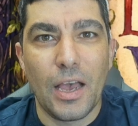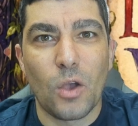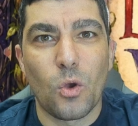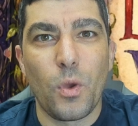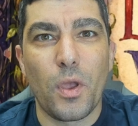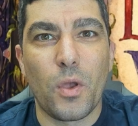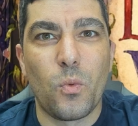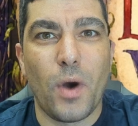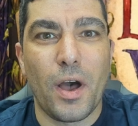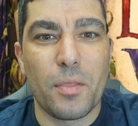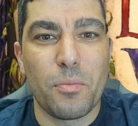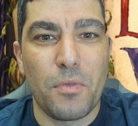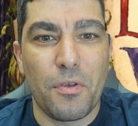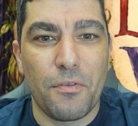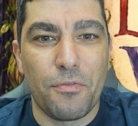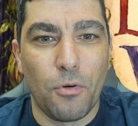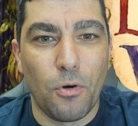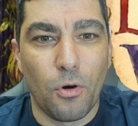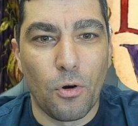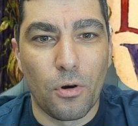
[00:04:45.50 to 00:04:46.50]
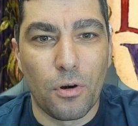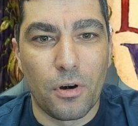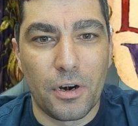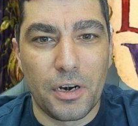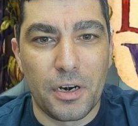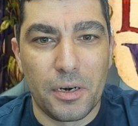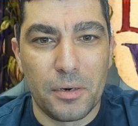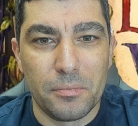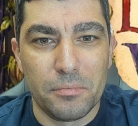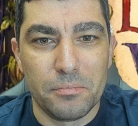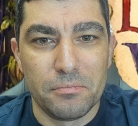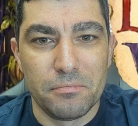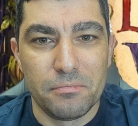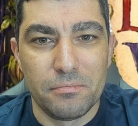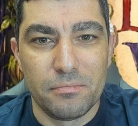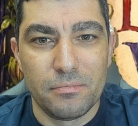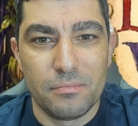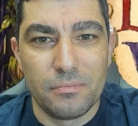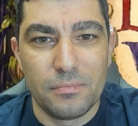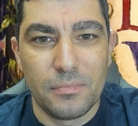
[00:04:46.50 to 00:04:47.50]
Quick one before
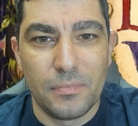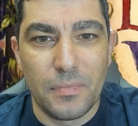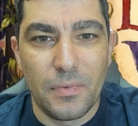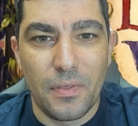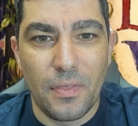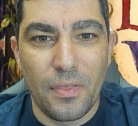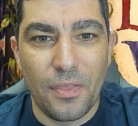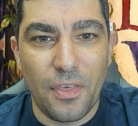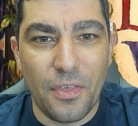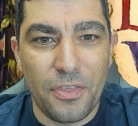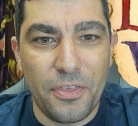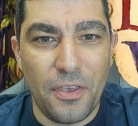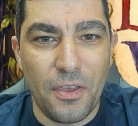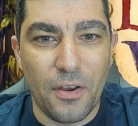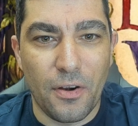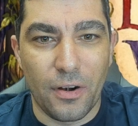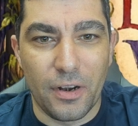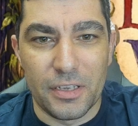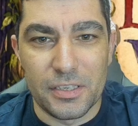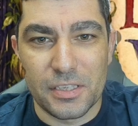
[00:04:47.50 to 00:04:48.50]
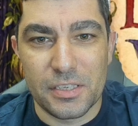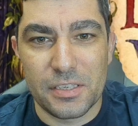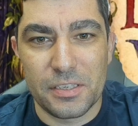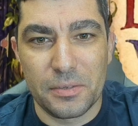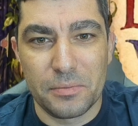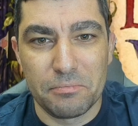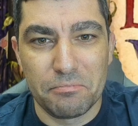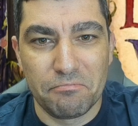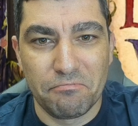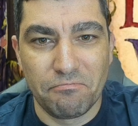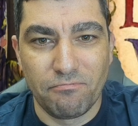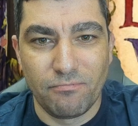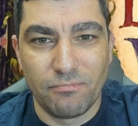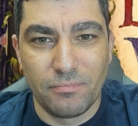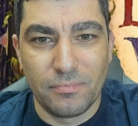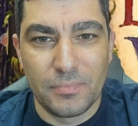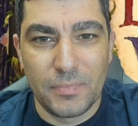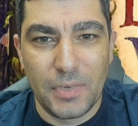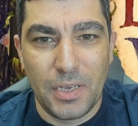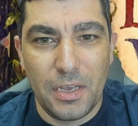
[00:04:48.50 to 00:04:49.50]
the tier list.
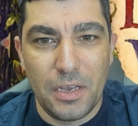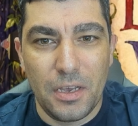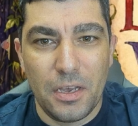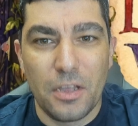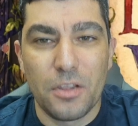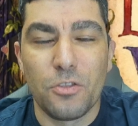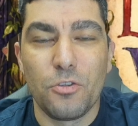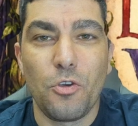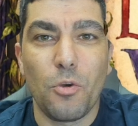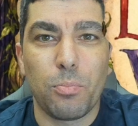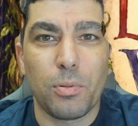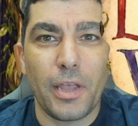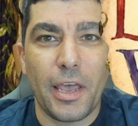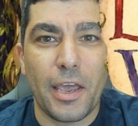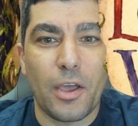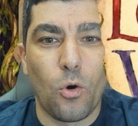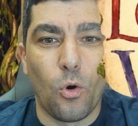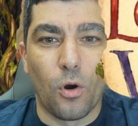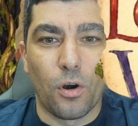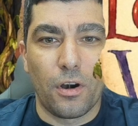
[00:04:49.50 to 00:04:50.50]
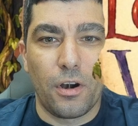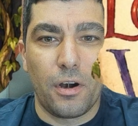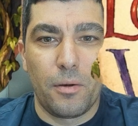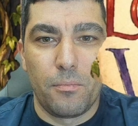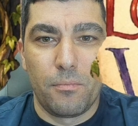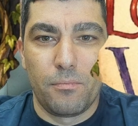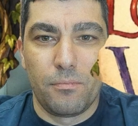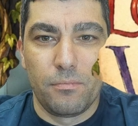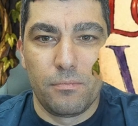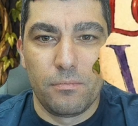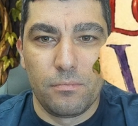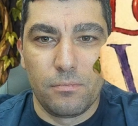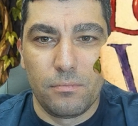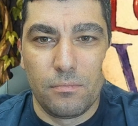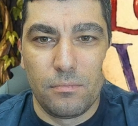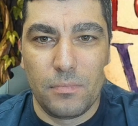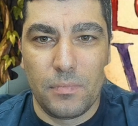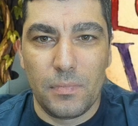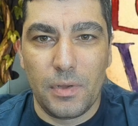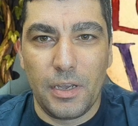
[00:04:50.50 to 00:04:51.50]
Do you play core?
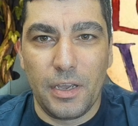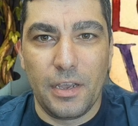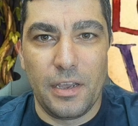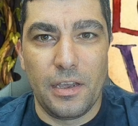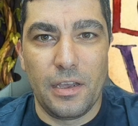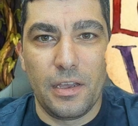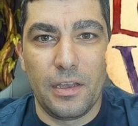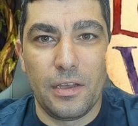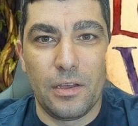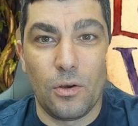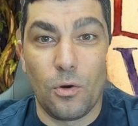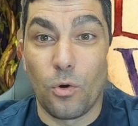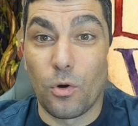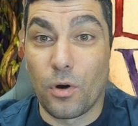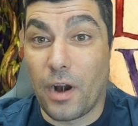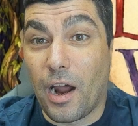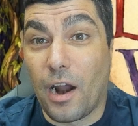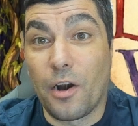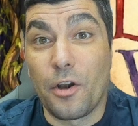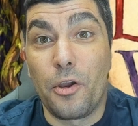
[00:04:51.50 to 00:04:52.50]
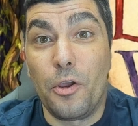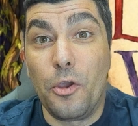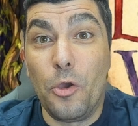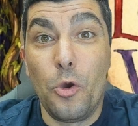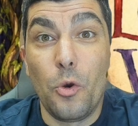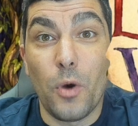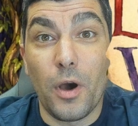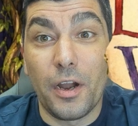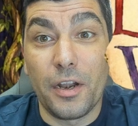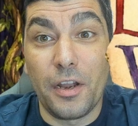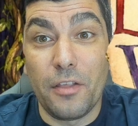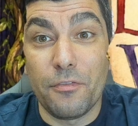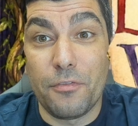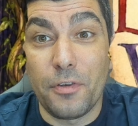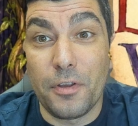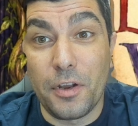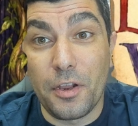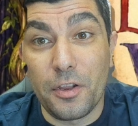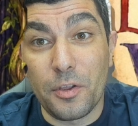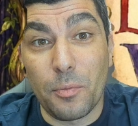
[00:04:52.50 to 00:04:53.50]
Or are you an
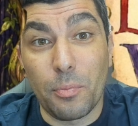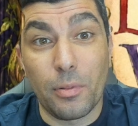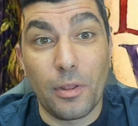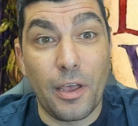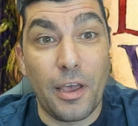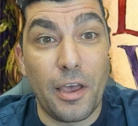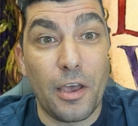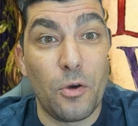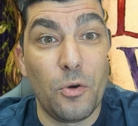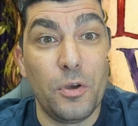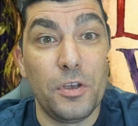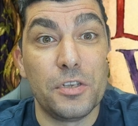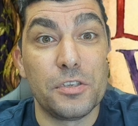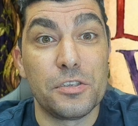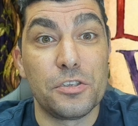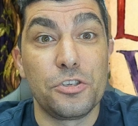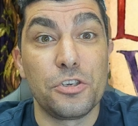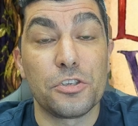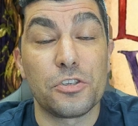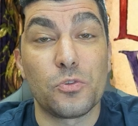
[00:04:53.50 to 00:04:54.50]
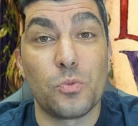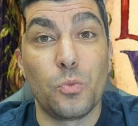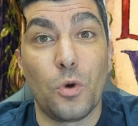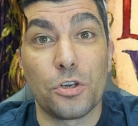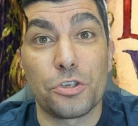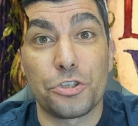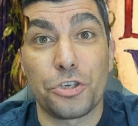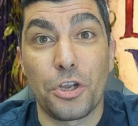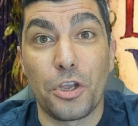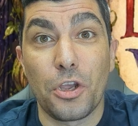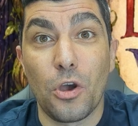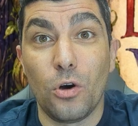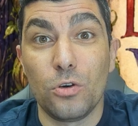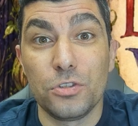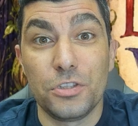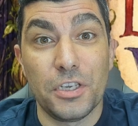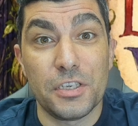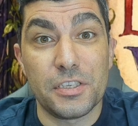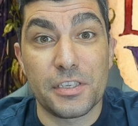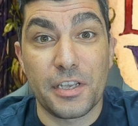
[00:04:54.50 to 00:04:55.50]
infinity player who is just watching
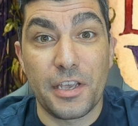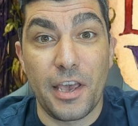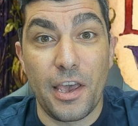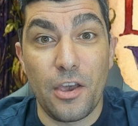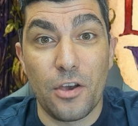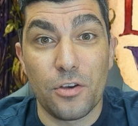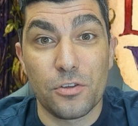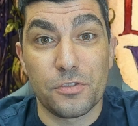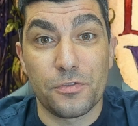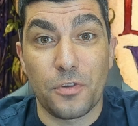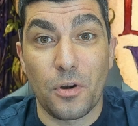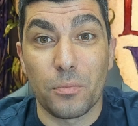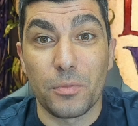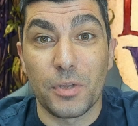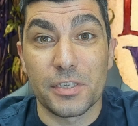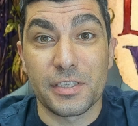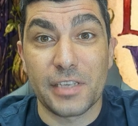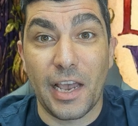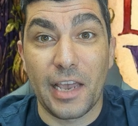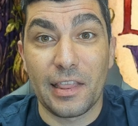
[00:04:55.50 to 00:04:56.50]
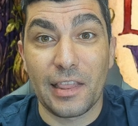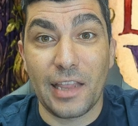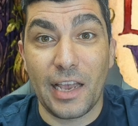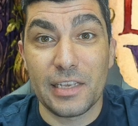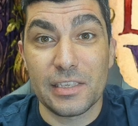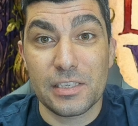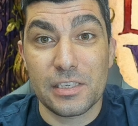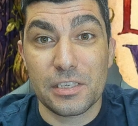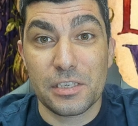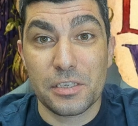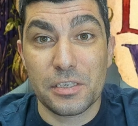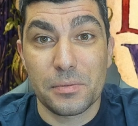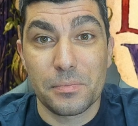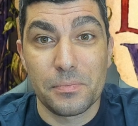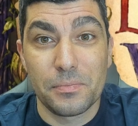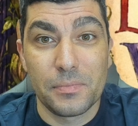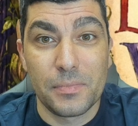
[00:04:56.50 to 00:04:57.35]
all this chaos from the sidelines?